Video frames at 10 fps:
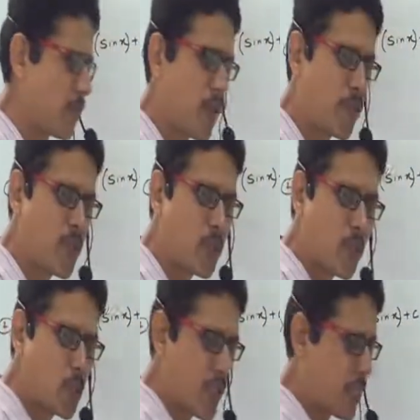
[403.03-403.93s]
After
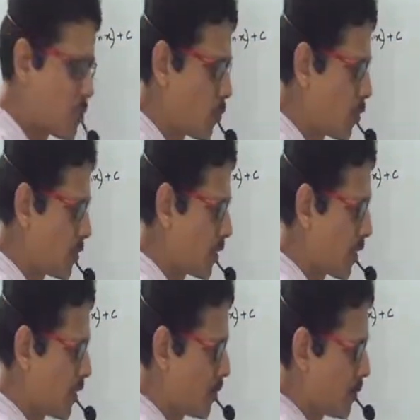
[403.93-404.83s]
2 seconds, what is the
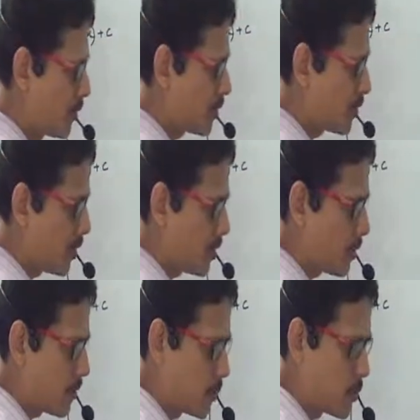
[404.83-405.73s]
current means?
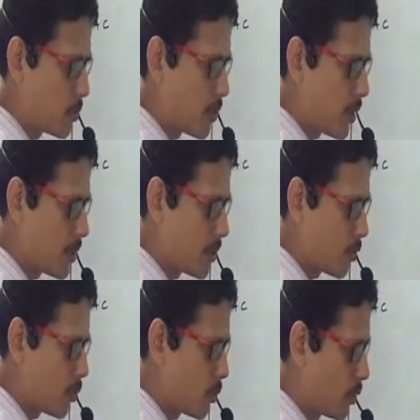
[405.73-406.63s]
T, substitute t is
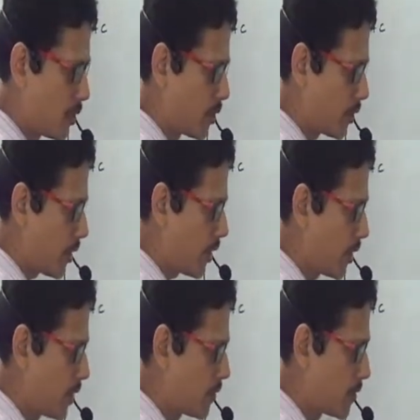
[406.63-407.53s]
equal to 2 here.
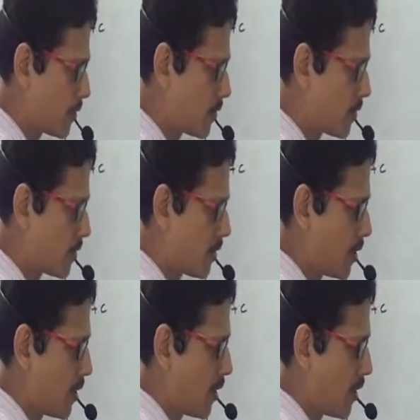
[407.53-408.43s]
Current is
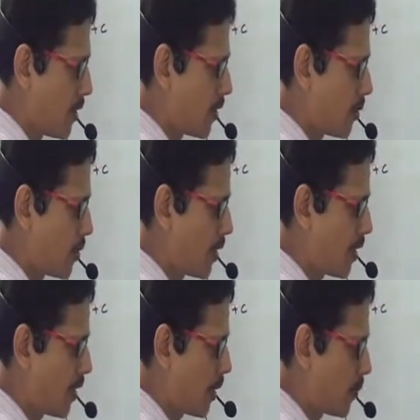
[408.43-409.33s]
nothing but
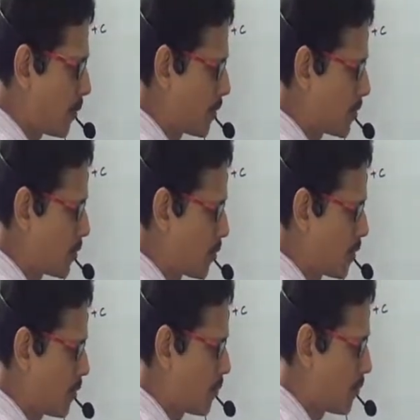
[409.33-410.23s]
8 amperes.
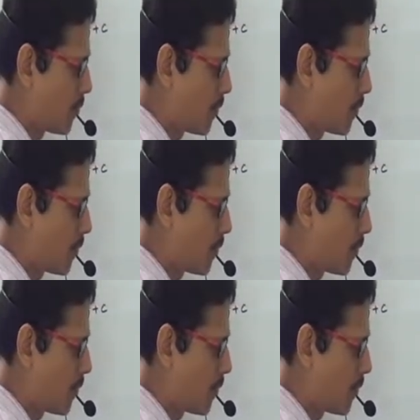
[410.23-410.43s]
Okay.